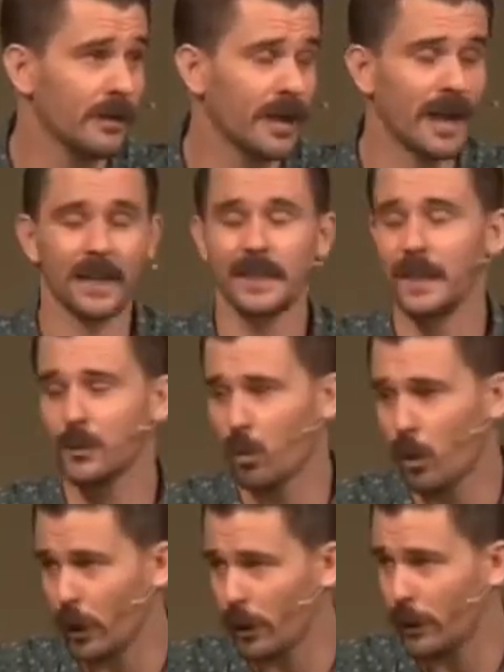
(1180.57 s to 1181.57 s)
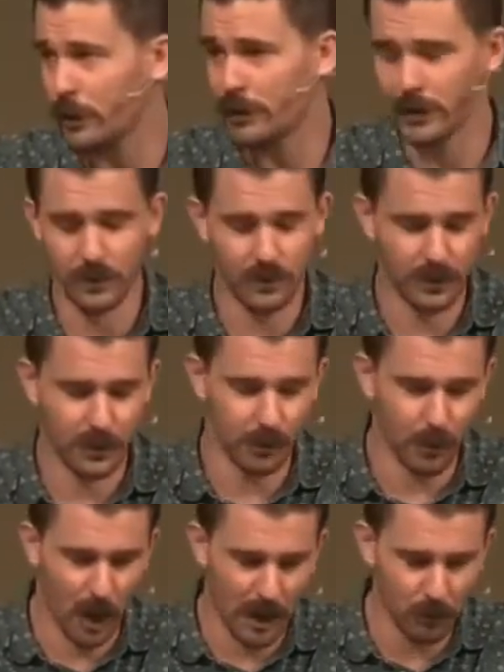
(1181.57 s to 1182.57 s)
that is His Word,
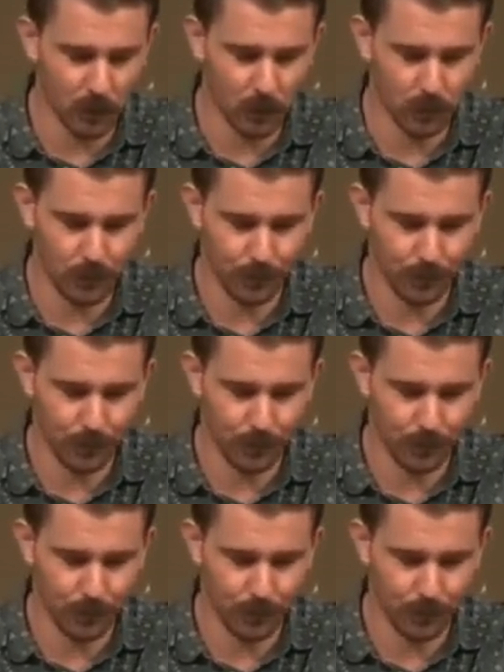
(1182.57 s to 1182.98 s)
the Bible.